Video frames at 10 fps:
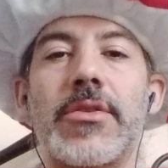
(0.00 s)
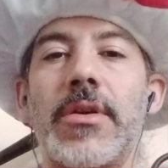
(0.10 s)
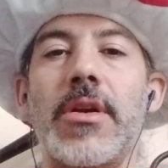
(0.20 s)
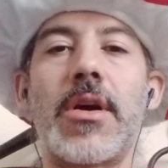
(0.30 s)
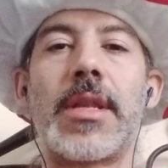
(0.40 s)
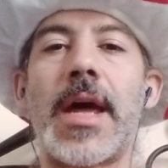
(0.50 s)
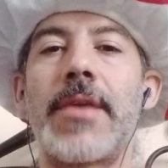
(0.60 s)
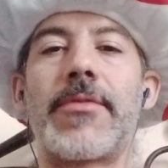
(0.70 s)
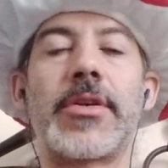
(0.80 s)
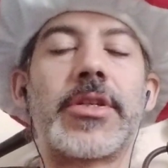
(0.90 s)
certain
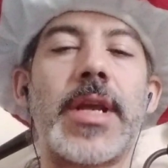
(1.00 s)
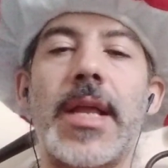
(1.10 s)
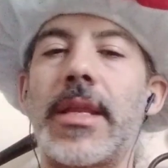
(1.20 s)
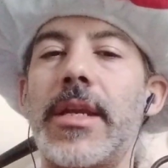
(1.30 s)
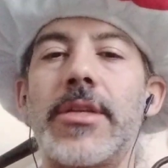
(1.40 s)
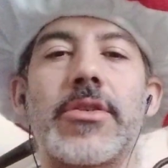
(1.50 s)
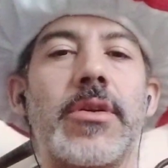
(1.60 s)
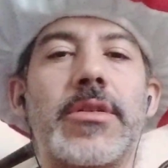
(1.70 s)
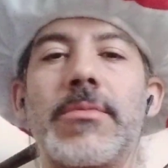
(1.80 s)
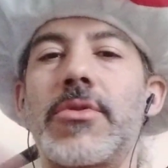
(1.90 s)
online functionality and
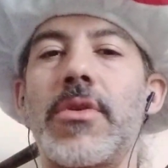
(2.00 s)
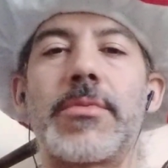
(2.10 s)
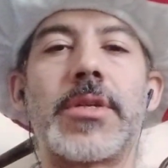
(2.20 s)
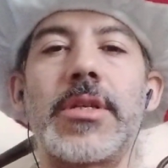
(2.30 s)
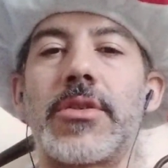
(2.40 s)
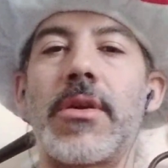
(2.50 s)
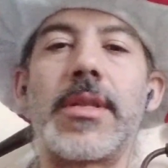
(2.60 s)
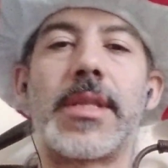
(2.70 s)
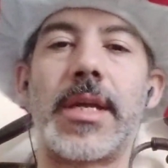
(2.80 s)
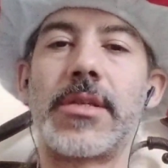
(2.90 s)
certain subscription and certain
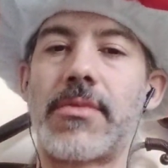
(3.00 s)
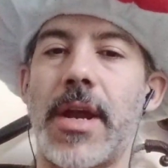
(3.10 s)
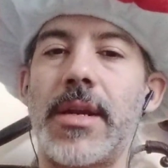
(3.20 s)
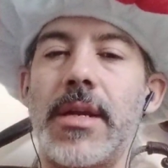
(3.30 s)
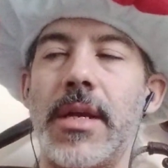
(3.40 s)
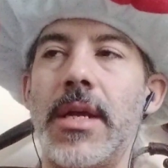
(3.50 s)
things, right?